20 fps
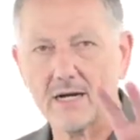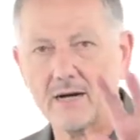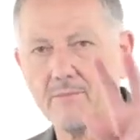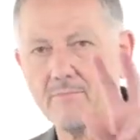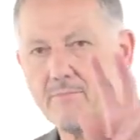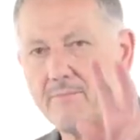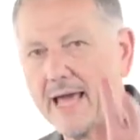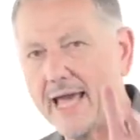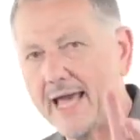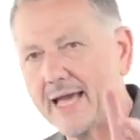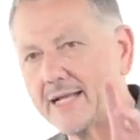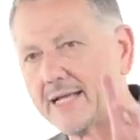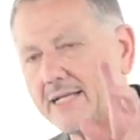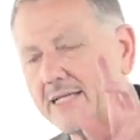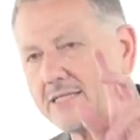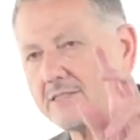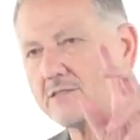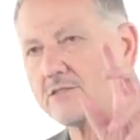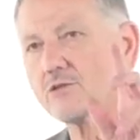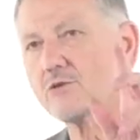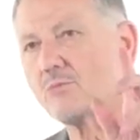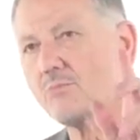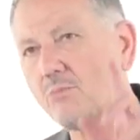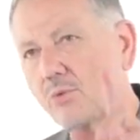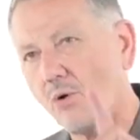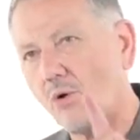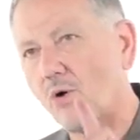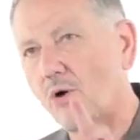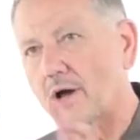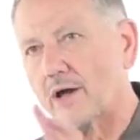a man and his little
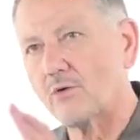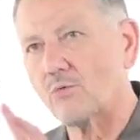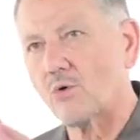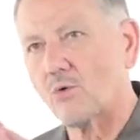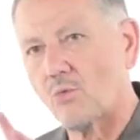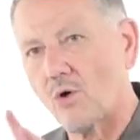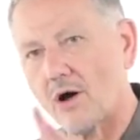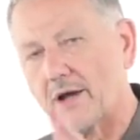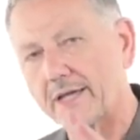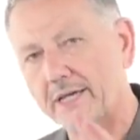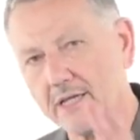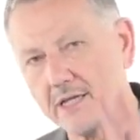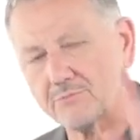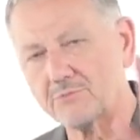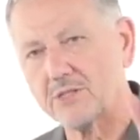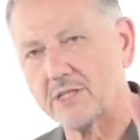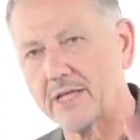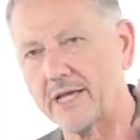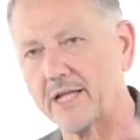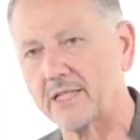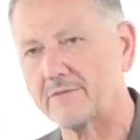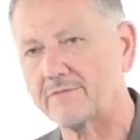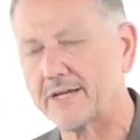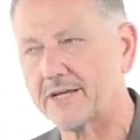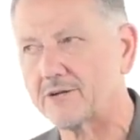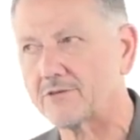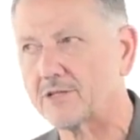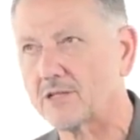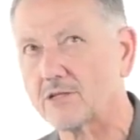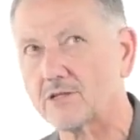boy were walking up to the
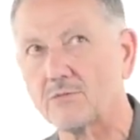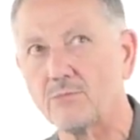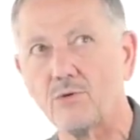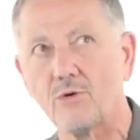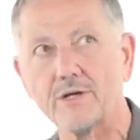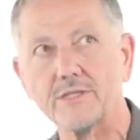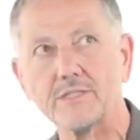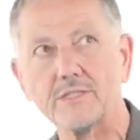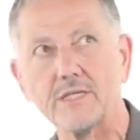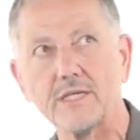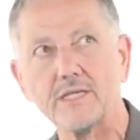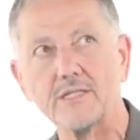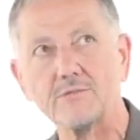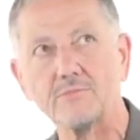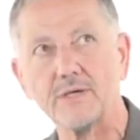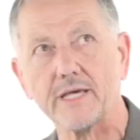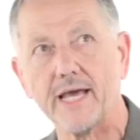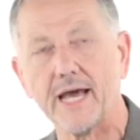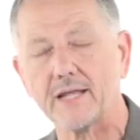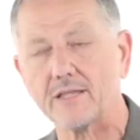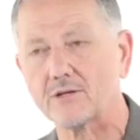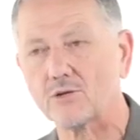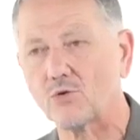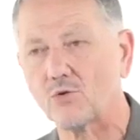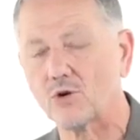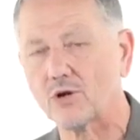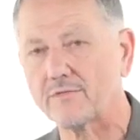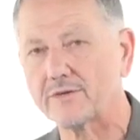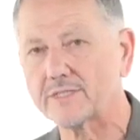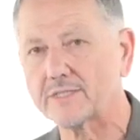elevator, and the little boy sees me out of the
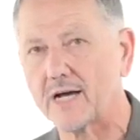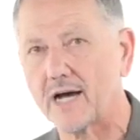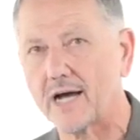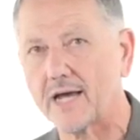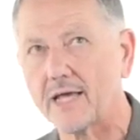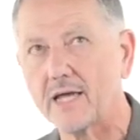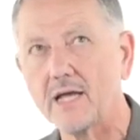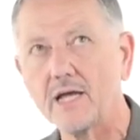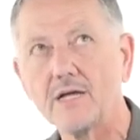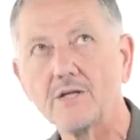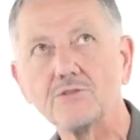corner of his eye,